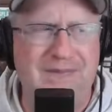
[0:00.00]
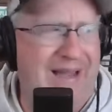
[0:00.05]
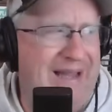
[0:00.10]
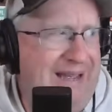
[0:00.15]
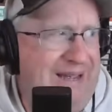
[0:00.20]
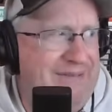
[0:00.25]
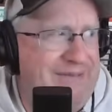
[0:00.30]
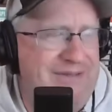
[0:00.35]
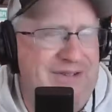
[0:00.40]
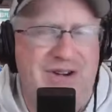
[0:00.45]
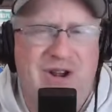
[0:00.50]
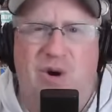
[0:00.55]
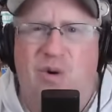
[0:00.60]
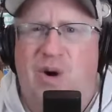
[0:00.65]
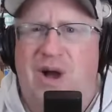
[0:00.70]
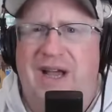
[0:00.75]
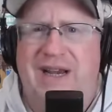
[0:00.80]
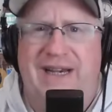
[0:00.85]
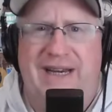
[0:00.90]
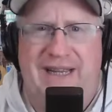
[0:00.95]
I have
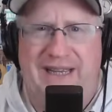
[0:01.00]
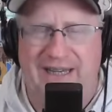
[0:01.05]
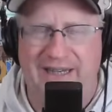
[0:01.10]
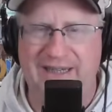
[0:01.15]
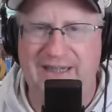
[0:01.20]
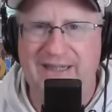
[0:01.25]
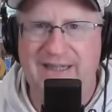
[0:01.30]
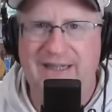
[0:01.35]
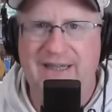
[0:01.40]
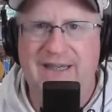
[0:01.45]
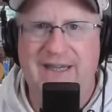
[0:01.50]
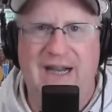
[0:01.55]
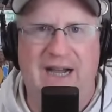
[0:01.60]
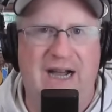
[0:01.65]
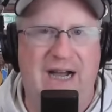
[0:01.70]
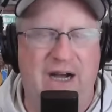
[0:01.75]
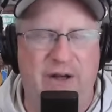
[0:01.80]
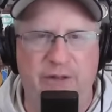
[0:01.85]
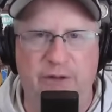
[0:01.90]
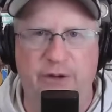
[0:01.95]
no idea
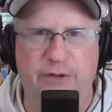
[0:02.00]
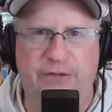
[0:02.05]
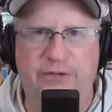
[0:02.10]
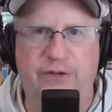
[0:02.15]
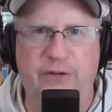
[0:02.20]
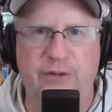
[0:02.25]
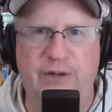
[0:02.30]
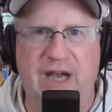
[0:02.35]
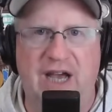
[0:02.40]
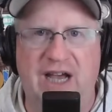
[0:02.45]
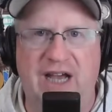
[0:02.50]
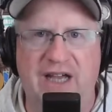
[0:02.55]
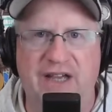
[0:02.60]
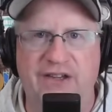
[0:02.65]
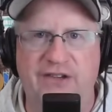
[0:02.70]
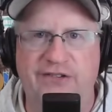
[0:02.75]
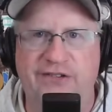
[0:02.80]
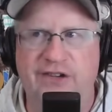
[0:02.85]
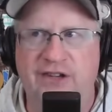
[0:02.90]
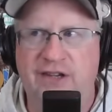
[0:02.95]
how those two
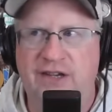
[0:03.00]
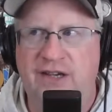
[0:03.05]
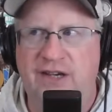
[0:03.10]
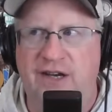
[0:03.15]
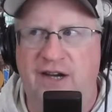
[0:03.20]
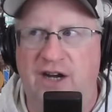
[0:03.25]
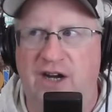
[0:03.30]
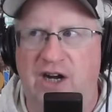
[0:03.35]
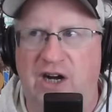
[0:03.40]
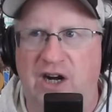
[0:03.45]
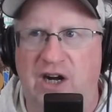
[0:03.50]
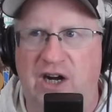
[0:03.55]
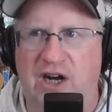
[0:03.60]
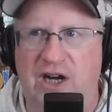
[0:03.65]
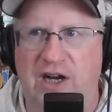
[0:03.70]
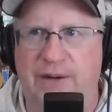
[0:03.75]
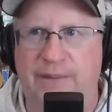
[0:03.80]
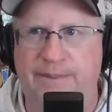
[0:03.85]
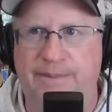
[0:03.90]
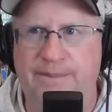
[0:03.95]
guys get
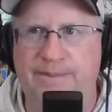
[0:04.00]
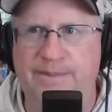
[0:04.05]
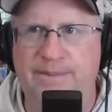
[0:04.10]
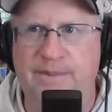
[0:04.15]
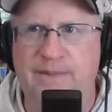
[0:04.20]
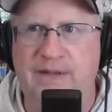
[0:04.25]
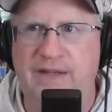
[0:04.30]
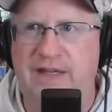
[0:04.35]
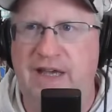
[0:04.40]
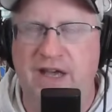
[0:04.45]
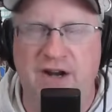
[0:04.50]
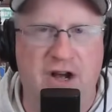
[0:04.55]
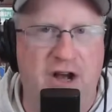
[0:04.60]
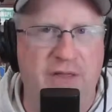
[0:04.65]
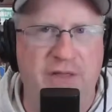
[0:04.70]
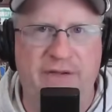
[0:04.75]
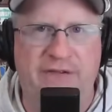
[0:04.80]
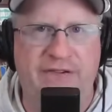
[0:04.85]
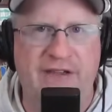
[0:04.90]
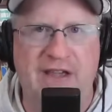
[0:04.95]

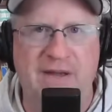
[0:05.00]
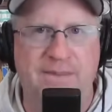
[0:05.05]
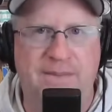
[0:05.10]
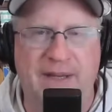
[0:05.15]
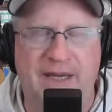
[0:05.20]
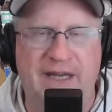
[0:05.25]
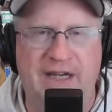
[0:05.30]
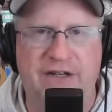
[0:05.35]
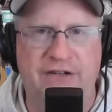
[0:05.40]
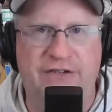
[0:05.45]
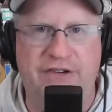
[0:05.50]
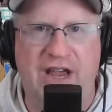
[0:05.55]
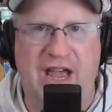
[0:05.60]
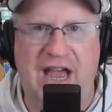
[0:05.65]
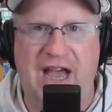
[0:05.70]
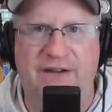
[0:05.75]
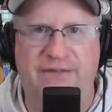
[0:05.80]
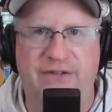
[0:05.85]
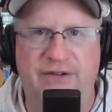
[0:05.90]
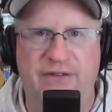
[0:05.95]
on the same page
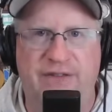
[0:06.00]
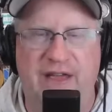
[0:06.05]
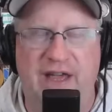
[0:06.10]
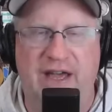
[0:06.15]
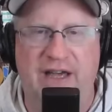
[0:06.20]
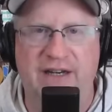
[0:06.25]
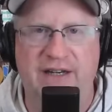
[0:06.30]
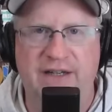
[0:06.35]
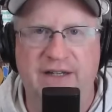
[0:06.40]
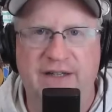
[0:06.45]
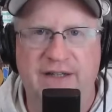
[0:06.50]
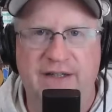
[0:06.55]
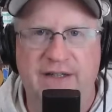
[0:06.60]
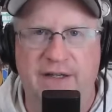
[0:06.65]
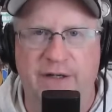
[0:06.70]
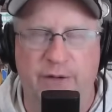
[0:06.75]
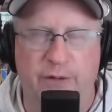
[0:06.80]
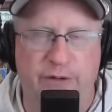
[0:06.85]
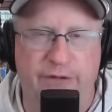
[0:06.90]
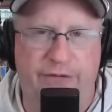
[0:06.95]
after that.
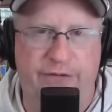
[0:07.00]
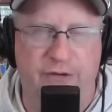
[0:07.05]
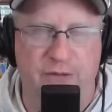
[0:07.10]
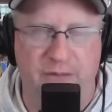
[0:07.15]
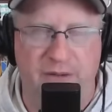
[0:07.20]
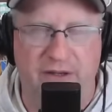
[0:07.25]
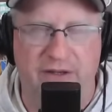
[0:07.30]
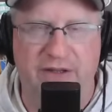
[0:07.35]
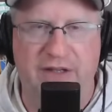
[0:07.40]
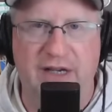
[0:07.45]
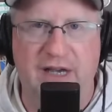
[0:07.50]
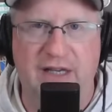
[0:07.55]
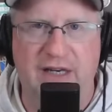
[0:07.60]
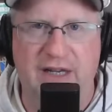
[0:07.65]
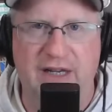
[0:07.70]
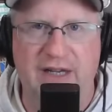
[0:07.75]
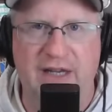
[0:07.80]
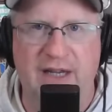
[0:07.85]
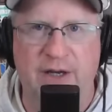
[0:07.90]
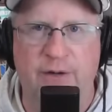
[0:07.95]
It was
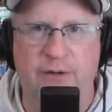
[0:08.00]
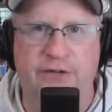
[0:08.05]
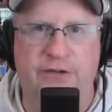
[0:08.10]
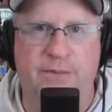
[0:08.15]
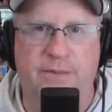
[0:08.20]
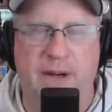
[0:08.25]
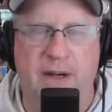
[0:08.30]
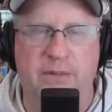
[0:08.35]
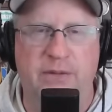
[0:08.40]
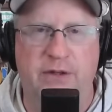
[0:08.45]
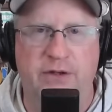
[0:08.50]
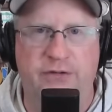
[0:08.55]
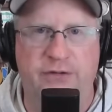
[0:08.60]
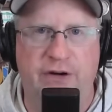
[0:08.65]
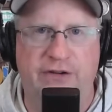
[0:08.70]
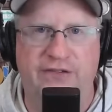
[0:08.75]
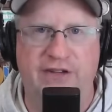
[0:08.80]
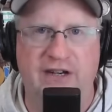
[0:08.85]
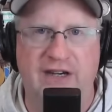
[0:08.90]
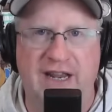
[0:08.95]
humiliating. It was a public
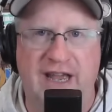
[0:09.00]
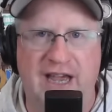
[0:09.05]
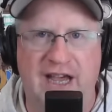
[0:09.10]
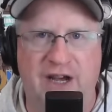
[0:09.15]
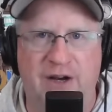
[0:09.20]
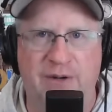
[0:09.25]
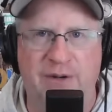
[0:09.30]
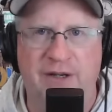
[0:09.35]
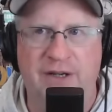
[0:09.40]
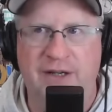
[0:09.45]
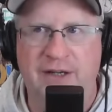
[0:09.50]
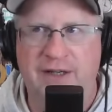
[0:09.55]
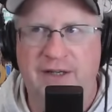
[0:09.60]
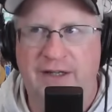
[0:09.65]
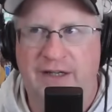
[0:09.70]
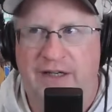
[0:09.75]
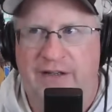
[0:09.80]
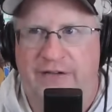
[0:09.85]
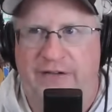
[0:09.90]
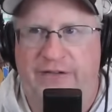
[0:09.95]
dressing down.
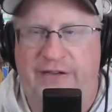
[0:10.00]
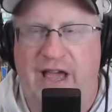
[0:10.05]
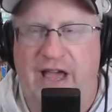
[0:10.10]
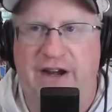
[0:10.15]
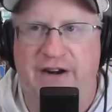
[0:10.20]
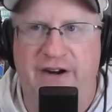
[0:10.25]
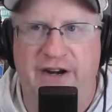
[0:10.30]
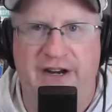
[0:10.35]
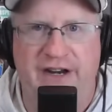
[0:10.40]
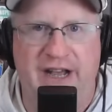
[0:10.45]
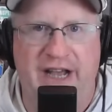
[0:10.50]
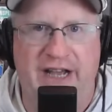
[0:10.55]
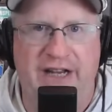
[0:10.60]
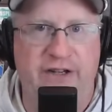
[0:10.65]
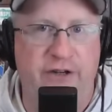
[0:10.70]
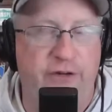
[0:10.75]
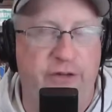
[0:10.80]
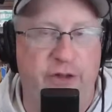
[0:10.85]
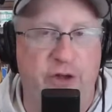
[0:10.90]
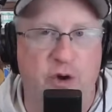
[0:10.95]
It's Saturday night.
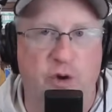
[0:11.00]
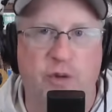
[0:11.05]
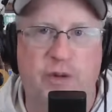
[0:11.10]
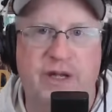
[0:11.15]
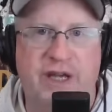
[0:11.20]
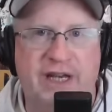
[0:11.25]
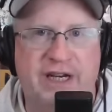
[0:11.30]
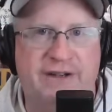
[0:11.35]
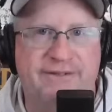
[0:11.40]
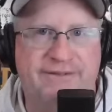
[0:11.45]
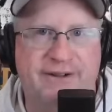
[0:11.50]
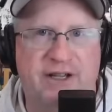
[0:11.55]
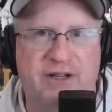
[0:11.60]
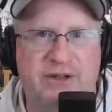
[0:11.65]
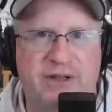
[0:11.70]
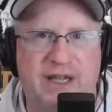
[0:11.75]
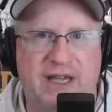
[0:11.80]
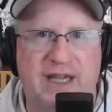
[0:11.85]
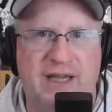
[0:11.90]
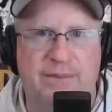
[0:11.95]
You're the only
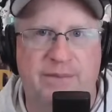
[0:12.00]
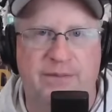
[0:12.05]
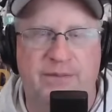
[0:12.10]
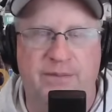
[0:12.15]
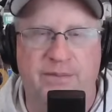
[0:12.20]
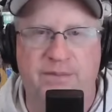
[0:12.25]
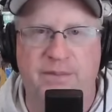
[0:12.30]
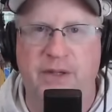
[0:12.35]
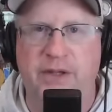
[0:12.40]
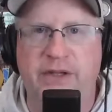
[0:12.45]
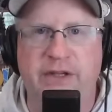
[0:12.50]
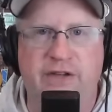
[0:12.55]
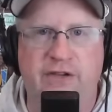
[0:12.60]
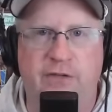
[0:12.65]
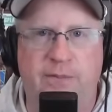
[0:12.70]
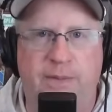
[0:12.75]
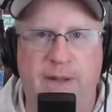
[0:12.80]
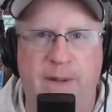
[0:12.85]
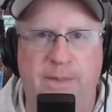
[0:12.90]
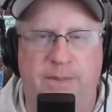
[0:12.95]
NFL game. Millions
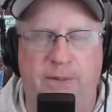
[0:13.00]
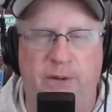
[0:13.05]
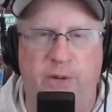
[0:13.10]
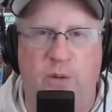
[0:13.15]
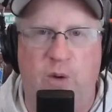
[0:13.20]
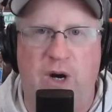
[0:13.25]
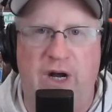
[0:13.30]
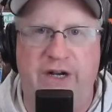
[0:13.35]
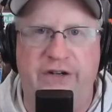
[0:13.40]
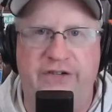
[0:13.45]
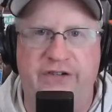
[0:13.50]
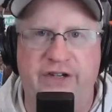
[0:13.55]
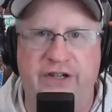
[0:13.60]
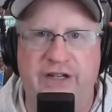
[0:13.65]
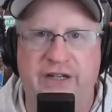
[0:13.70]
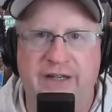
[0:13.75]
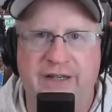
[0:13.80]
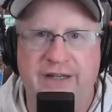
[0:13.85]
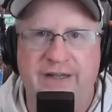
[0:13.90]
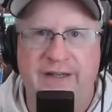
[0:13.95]
of people are
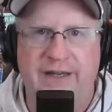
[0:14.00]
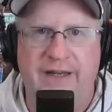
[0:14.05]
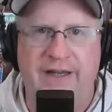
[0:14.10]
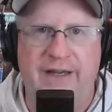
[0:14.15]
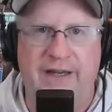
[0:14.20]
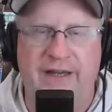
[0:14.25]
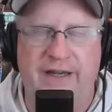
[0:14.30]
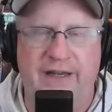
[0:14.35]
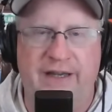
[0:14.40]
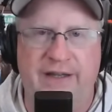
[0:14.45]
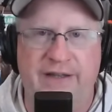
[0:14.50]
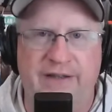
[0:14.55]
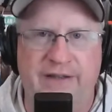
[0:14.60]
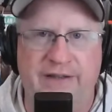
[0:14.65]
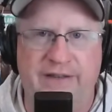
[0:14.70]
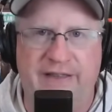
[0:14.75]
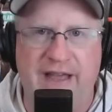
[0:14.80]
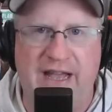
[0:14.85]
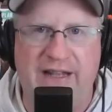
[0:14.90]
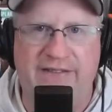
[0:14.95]
watching.
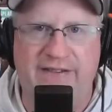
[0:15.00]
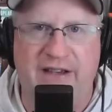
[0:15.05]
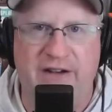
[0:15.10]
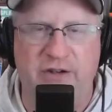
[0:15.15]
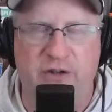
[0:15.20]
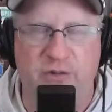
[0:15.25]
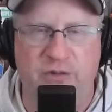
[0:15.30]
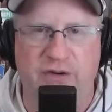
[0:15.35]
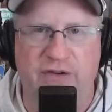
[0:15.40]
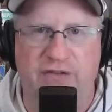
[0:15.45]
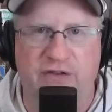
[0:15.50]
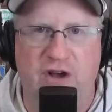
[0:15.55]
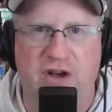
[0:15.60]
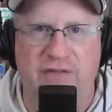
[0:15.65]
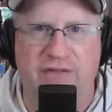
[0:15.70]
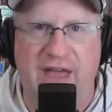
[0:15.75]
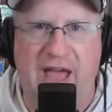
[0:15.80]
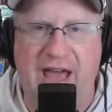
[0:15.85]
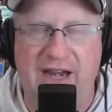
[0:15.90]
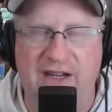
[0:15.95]
And that's how you
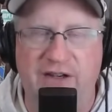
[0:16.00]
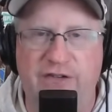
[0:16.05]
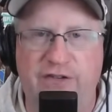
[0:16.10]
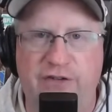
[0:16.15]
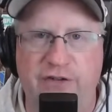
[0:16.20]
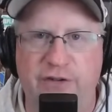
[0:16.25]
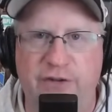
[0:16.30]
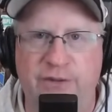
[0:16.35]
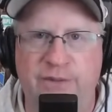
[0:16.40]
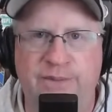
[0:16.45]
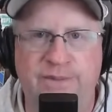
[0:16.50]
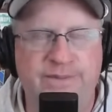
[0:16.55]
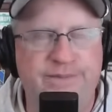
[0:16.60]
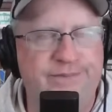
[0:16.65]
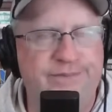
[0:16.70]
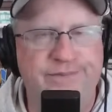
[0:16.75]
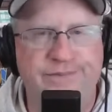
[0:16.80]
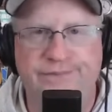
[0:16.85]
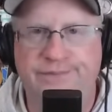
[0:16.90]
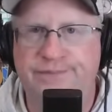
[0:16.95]
resolve that issue.
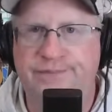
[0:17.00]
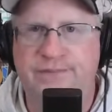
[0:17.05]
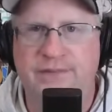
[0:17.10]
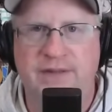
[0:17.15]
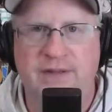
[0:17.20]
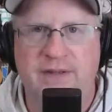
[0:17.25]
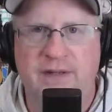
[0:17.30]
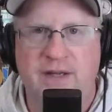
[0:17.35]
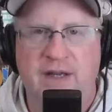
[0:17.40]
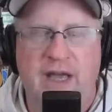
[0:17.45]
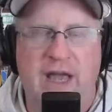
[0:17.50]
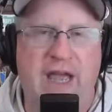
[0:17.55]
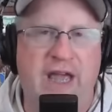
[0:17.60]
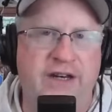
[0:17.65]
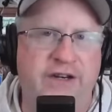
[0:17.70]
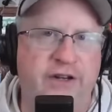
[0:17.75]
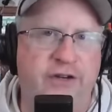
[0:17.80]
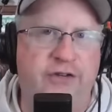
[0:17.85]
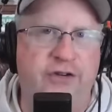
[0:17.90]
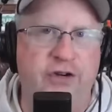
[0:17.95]

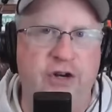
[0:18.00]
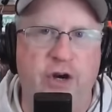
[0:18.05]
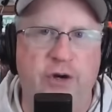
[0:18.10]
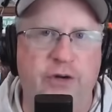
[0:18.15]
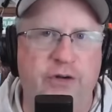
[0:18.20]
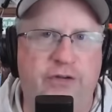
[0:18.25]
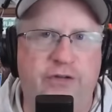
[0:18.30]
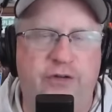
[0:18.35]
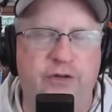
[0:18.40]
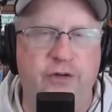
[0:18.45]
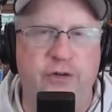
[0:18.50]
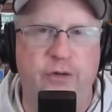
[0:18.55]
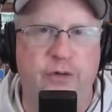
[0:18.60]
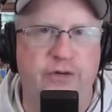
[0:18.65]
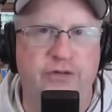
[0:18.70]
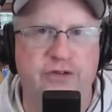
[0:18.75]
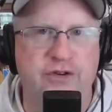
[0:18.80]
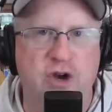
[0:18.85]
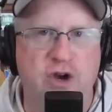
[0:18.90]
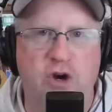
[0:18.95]
And did you notice, too, there
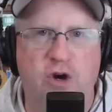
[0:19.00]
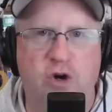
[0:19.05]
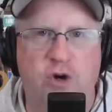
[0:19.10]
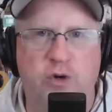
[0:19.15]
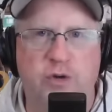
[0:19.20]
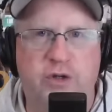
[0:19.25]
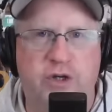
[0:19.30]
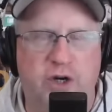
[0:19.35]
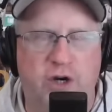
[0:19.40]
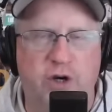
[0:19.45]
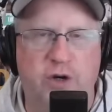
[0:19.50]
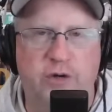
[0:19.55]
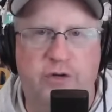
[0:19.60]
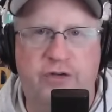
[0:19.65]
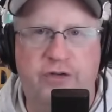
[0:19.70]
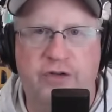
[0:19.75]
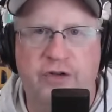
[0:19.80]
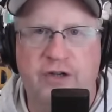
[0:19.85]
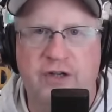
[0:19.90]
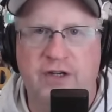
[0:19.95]
was no
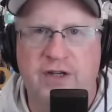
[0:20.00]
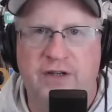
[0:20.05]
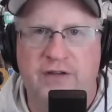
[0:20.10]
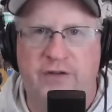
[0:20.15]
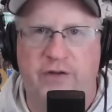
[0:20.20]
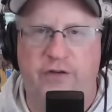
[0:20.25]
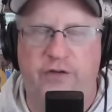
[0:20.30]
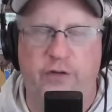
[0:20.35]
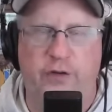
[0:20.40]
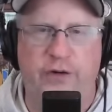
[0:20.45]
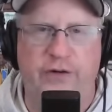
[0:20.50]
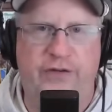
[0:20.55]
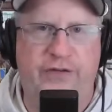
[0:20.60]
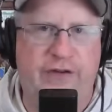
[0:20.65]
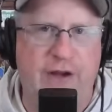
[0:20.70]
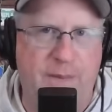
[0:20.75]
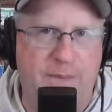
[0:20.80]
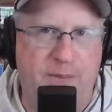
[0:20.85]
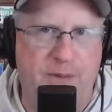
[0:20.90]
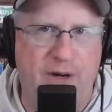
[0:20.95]
coach to sort of
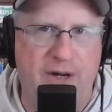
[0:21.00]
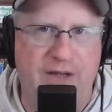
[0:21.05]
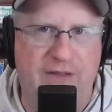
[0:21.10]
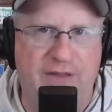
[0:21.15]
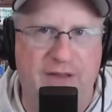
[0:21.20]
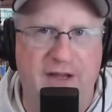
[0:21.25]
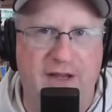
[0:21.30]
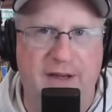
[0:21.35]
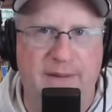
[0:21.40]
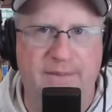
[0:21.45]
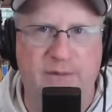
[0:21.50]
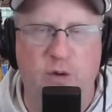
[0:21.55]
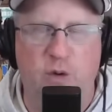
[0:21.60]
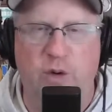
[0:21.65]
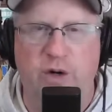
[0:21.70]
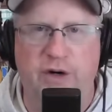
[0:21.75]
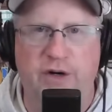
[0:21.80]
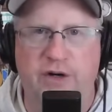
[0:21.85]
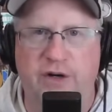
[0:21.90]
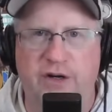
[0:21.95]
separate them,
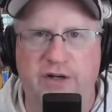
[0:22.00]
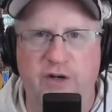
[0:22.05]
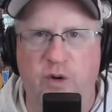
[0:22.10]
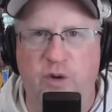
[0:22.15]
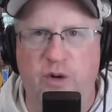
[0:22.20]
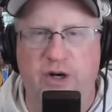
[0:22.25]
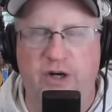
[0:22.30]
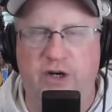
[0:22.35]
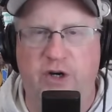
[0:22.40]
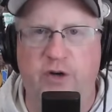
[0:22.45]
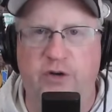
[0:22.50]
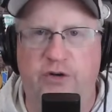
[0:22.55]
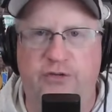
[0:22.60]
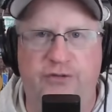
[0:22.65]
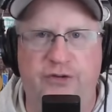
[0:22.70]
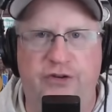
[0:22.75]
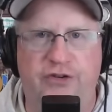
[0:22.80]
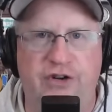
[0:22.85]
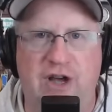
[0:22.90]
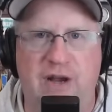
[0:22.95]
nor a coach
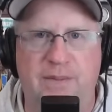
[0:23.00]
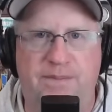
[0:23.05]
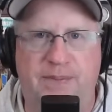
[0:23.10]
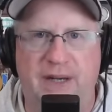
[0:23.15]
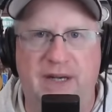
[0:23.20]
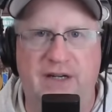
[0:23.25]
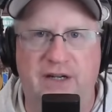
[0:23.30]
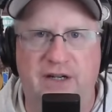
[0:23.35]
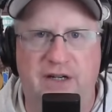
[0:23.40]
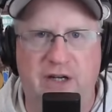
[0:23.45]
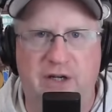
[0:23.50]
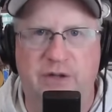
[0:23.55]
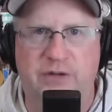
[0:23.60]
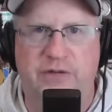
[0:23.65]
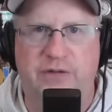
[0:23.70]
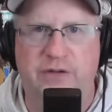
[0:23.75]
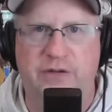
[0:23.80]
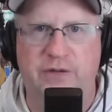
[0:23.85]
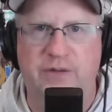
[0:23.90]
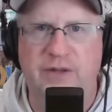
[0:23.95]
for Sean Payton to go
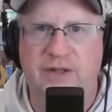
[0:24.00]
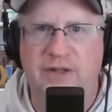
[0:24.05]
to.